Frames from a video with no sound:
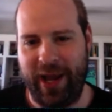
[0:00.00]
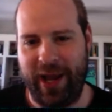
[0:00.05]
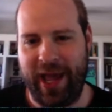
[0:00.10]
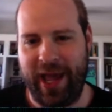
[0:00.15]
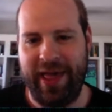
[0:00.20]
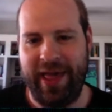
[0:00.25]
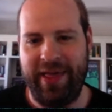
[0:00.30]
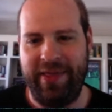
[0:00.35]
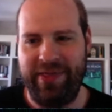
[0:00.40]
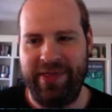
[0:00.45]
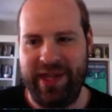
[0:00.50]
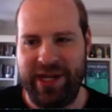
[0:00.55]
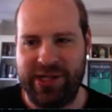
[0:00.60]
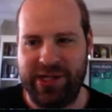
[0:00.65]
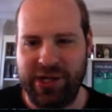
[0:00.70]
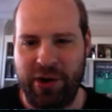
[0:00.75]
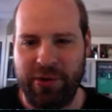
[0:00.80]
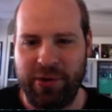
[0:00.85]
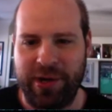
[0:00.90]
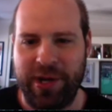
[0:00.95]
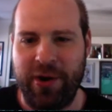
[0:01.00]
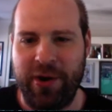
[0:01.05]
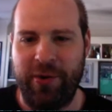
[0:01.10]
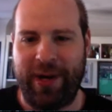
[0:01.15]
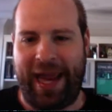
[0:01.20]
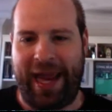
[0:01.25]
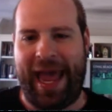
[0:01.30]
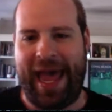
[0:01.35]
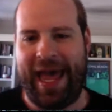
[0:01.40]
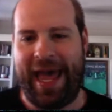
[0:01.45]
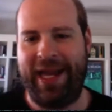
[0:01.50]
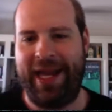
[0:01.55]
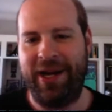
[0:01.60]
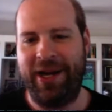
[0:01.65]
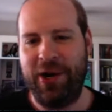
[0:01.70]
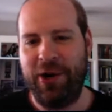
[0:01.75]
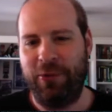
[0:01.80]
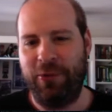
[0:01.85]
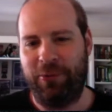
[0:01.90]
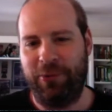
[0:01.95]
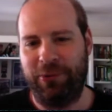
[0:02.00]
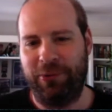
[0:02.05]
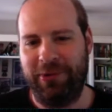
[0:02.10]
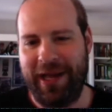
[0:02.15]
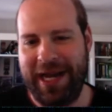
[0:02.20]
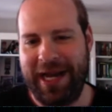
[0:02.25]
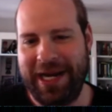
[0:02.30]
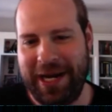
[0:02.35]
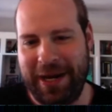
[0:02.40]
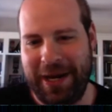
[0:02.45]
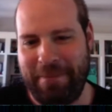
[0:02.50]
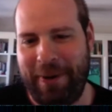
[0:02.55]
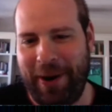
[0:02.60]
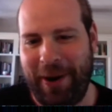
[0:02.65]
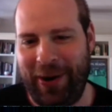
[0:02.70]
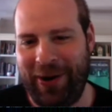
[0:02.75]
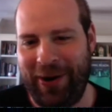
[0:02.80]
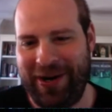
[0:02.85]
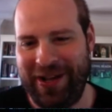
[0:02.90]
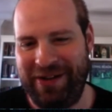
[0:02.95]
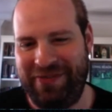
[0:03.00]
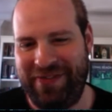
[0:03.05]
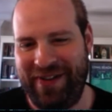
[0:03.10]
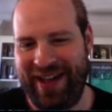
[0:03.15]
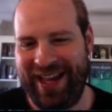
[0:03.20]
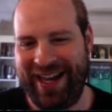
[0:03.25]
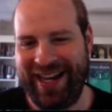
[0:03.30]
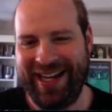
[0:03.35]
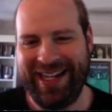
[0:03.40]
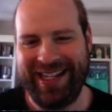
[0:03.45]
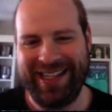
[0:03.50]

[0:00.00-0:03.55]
And the Tokyo Cat related part of it,